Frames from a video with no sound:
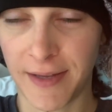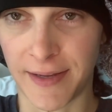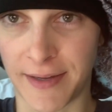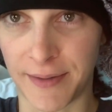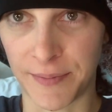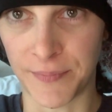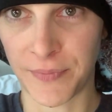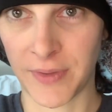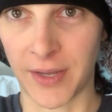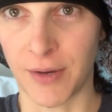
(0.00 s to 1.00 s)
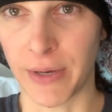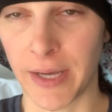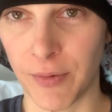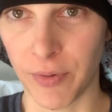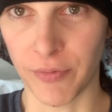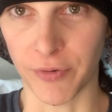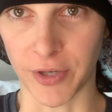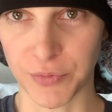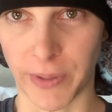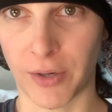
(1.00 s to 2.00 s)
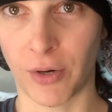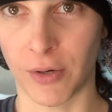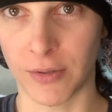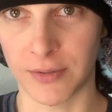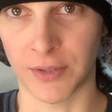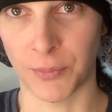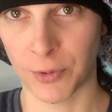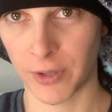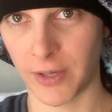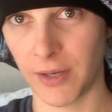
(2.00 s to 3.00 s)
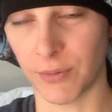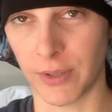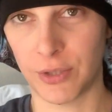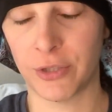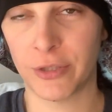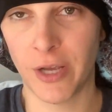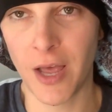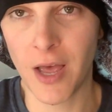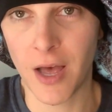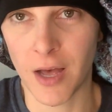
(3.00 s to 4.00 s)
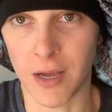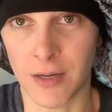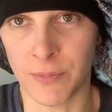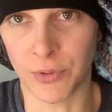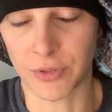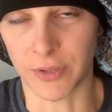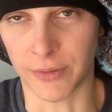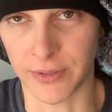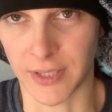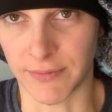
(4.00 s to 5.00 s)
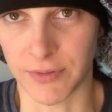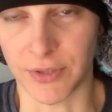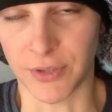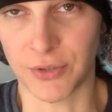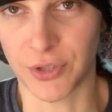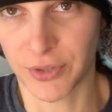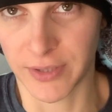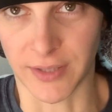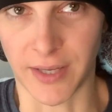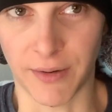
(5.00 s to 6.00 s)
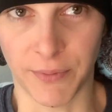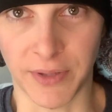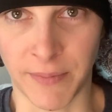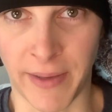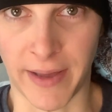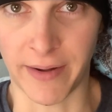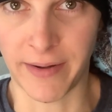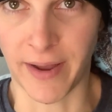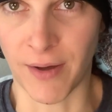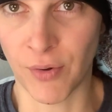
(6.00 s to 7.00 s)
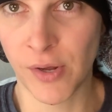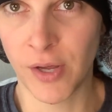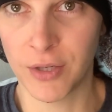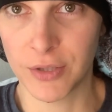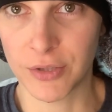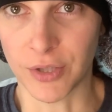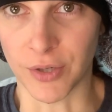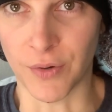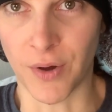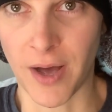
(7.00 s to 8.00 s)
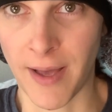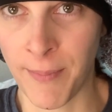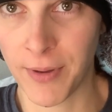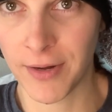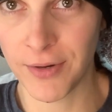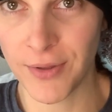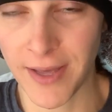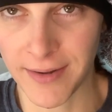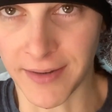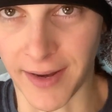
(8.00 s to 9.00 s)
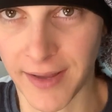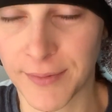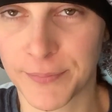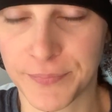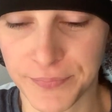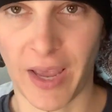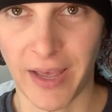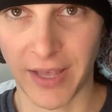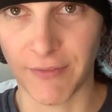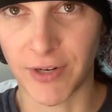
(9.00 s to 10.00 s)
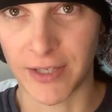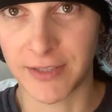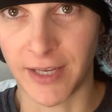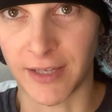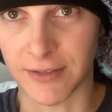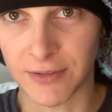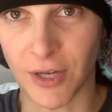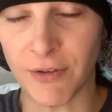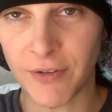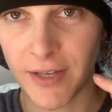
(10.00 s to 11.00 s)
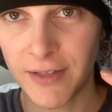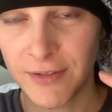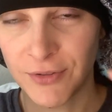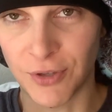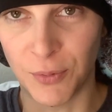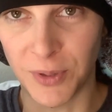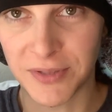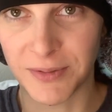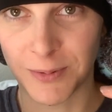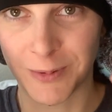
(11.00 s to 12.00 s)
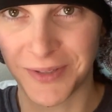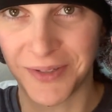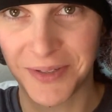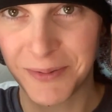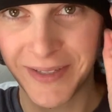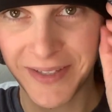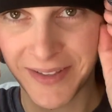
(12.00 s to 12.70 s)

how I refresh my curls in the morning, which I almost always have to do just because they get really matted down. So I'm gonna do that today. I have not taken this off yet, so we'll see what we're dealing with.